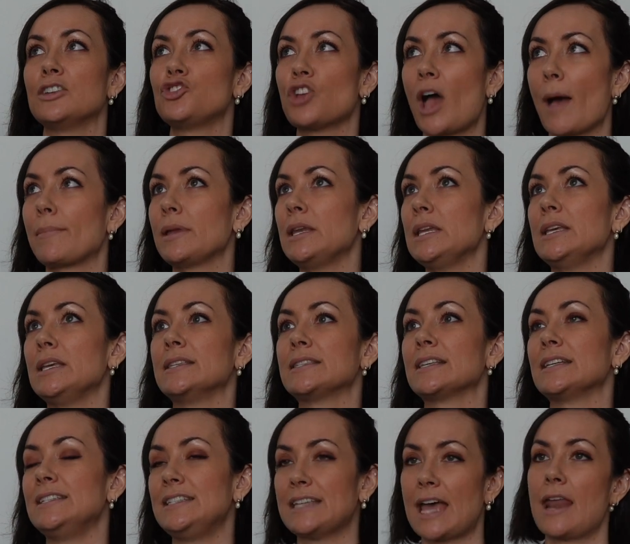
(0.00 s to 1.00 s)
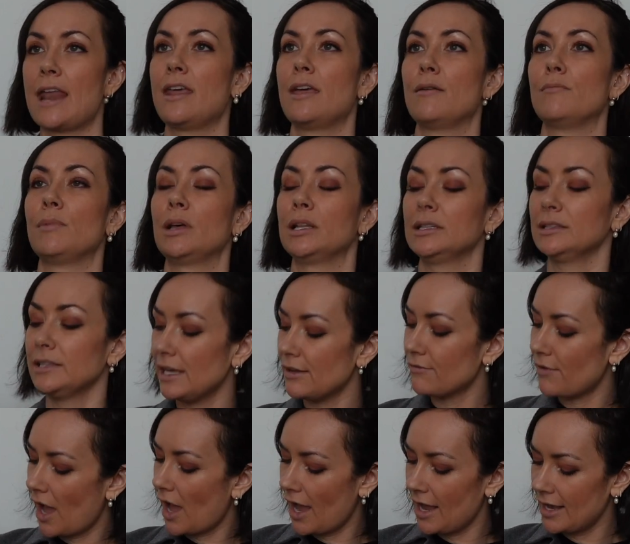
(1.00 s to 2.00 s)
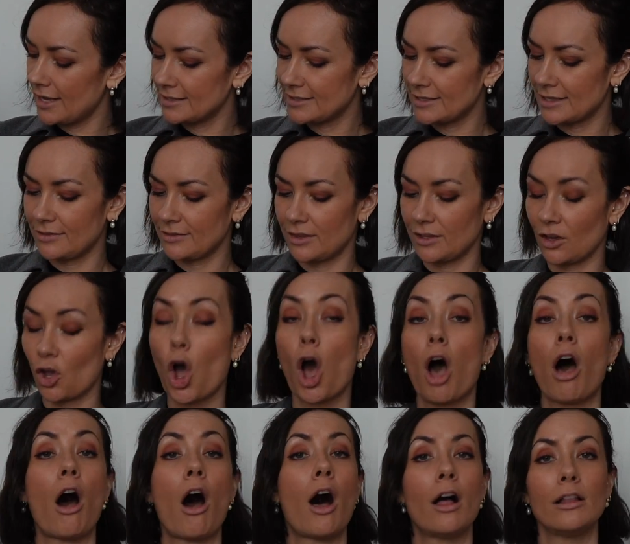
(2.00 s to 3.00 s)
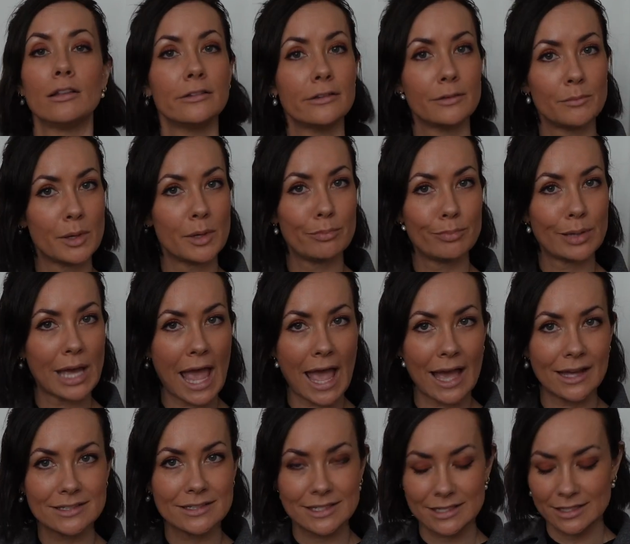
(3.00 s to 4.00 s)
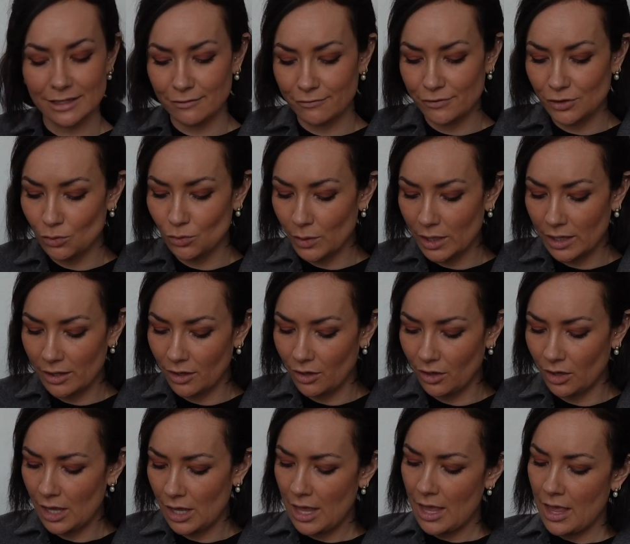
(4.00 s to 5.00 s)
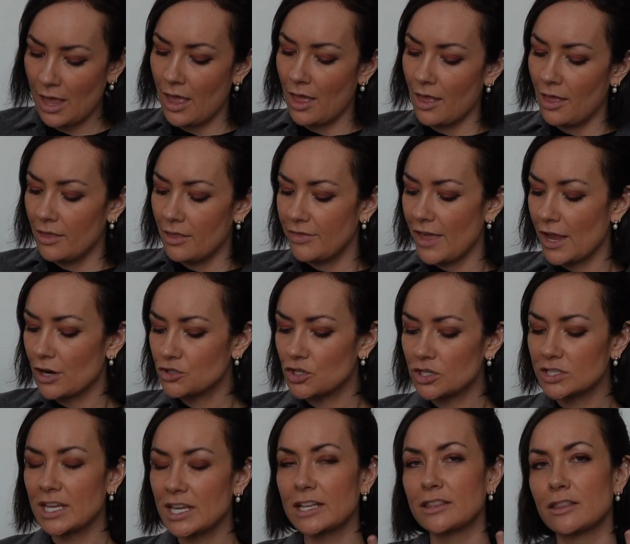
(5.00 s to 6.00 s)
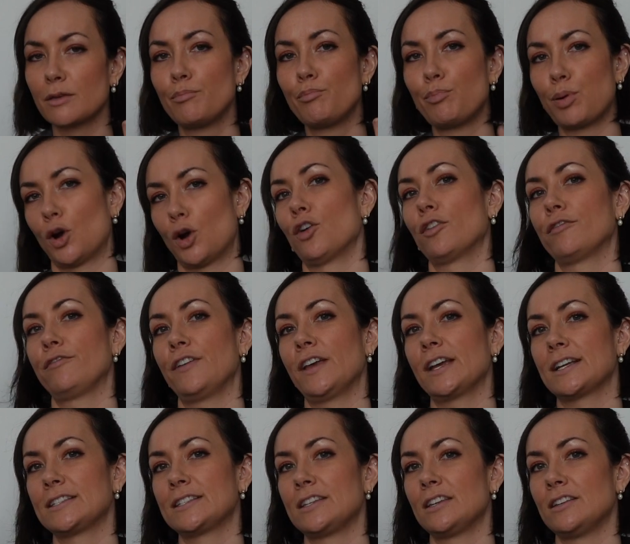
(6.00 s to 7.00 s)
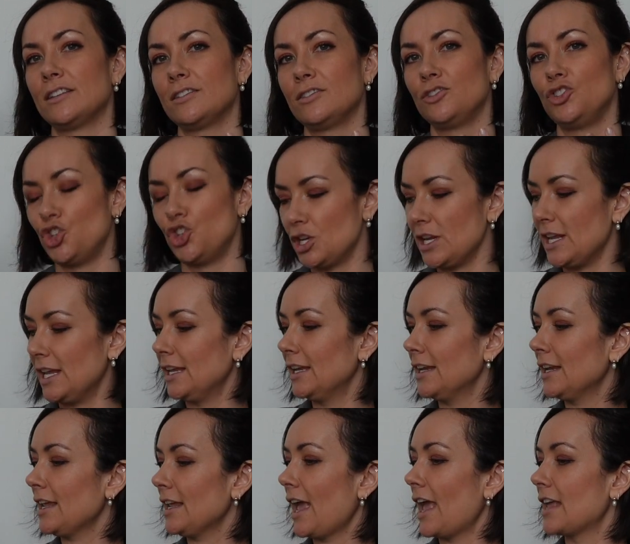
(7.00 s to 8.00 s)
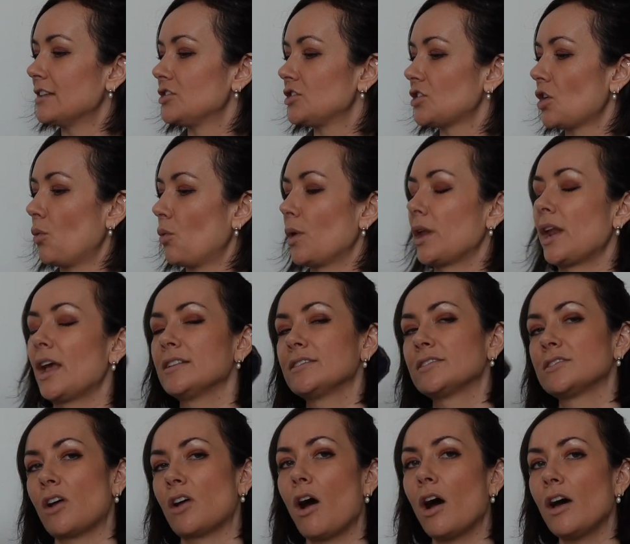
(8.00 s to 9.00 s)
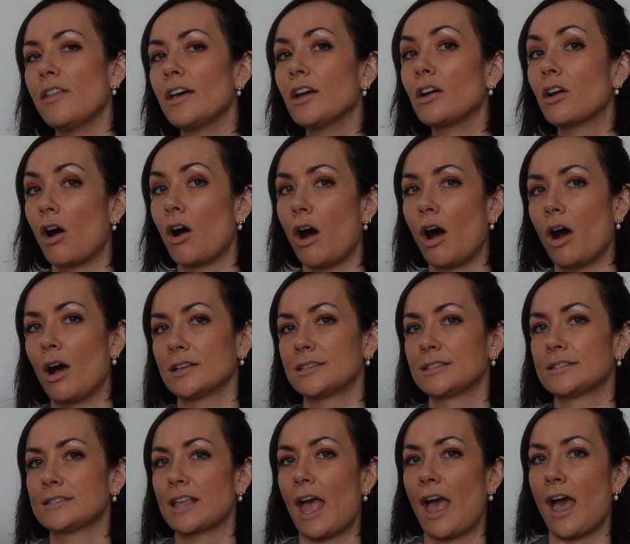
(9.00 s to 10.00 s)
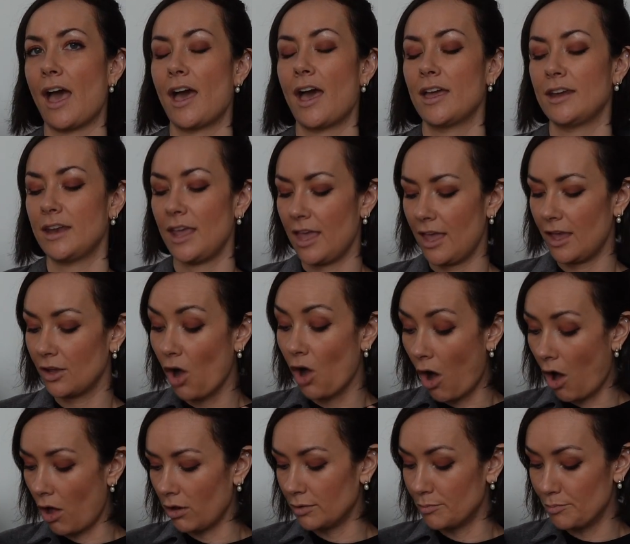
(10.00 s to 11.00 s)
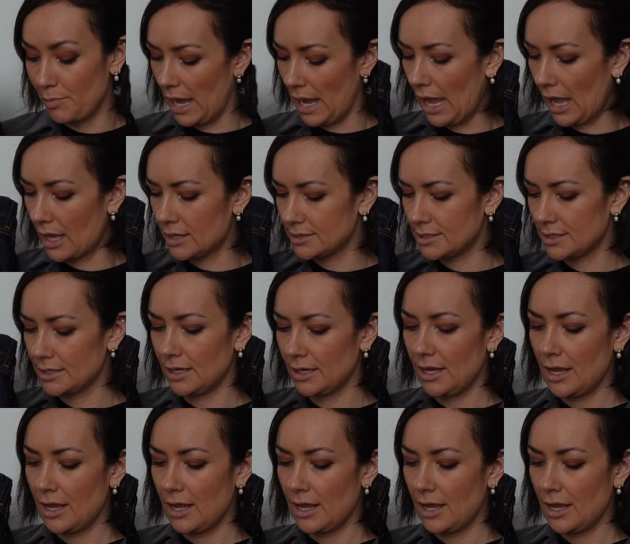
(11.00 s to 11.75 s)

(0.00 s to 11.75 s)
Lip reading: Japanese denim Levi's, the column pant, if you will. They're just like the perfect jean. And so when I saw that COS had a column pant